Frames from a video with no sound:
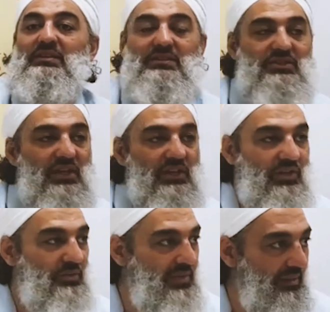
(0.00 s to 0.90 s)

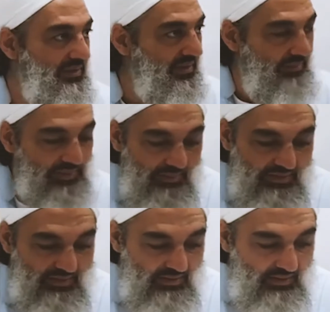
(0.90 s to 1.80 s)
Inshallah, you'll be able to
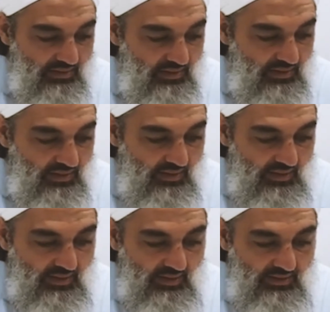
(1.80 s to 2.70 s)
implement it.
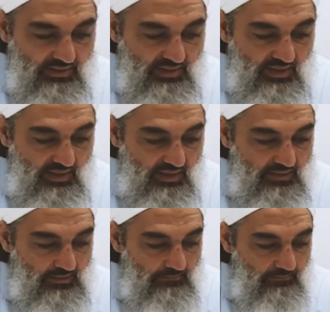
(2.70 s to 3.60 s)
He
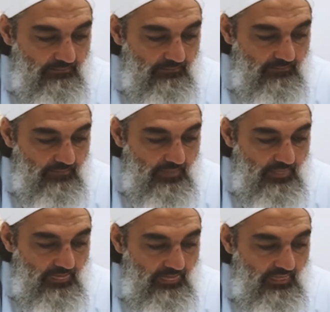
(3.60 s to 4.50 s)
said,
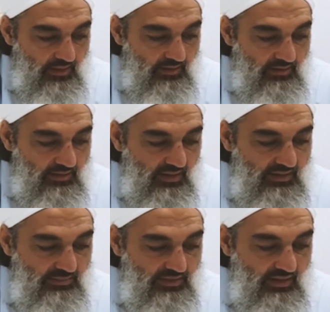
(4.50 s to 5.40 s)

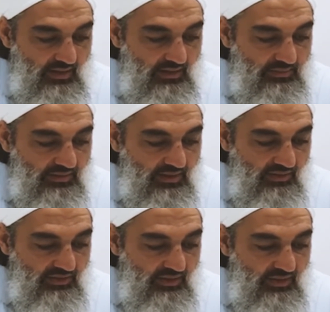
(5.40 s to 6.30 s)
Yahya ibn
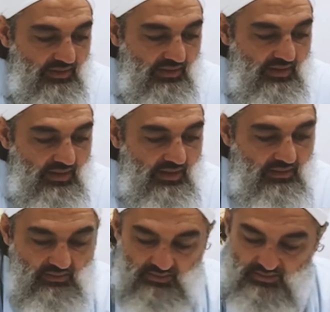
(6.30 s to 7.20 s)
Kathir,
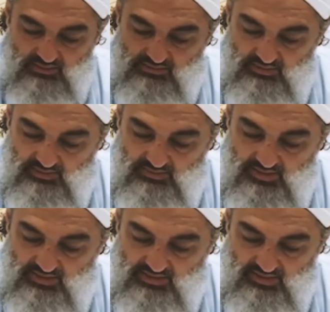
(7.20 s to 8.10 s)
or here it's got Ibn
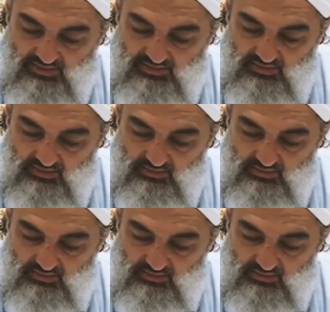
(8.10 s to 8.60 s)
al-Kathir.